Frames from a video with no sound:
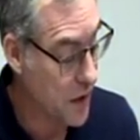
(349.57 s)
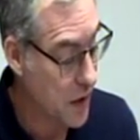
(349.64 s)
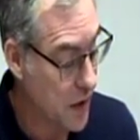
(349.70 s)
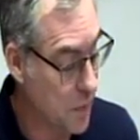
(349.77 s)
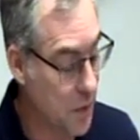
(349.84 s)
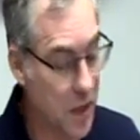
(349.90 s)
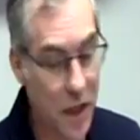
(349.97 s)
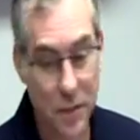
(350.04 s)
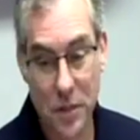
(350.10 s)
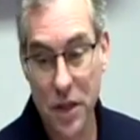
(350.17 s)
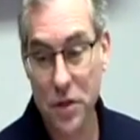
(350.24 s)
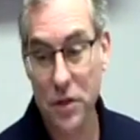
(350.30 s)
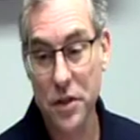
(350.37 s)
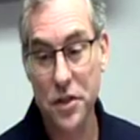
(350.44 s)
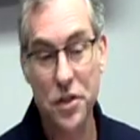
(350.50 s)
It'd be like me
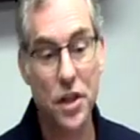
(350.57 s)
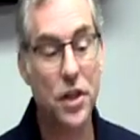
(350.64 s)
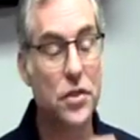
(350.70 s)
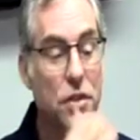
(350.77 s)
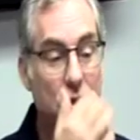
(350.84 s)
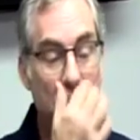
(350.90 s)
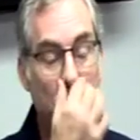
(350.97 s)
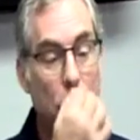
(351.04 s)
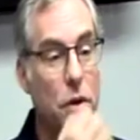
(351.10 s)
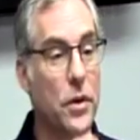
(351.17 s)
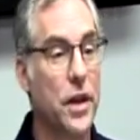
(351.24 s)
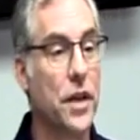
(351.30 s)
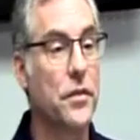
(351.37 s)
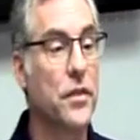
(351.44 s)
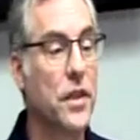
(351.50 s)
going to Jesus and
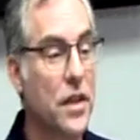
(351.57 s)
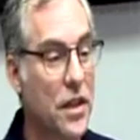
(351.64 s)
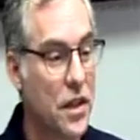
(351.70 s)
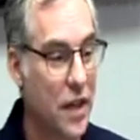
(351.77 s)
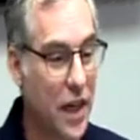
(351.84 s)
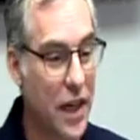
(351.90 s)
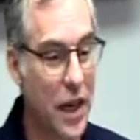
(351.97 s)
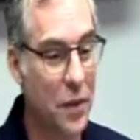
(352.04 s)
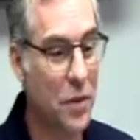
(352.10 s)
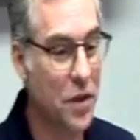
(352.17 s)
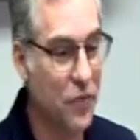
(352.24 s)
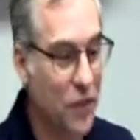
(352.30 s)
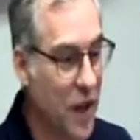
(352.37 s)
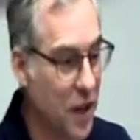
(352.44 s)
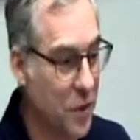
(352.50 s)
going, hey, I want
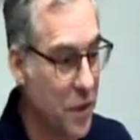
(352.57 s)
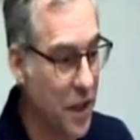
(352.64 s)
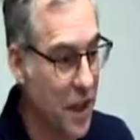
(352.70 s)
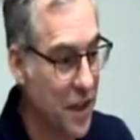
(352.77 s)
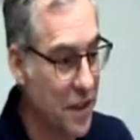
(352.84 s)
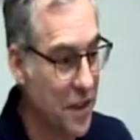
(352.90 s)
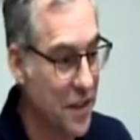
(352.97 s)
to follow you.